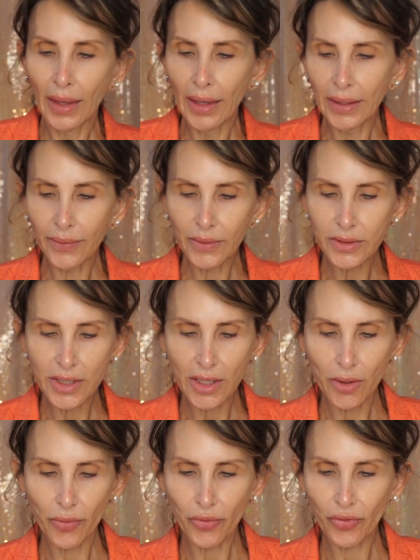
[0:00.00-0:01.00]
And I'm going to
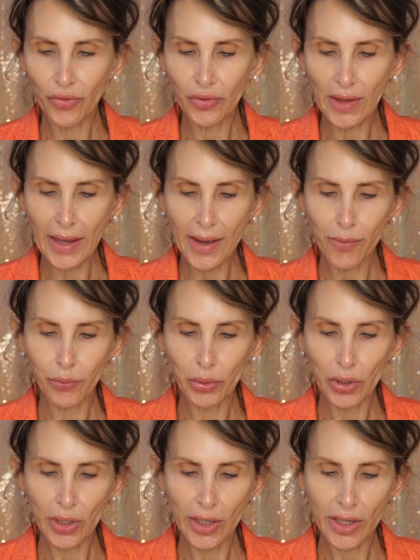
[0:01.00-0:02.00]
take a flat
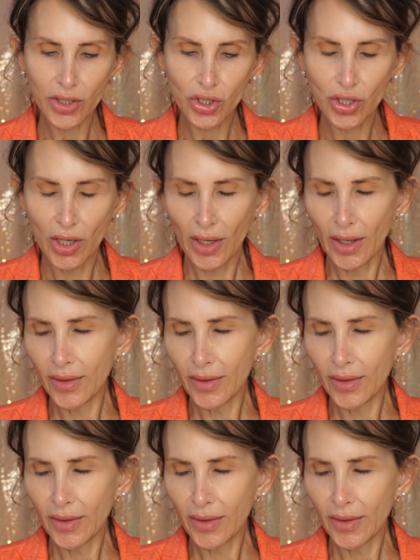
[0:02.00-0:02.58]
brush.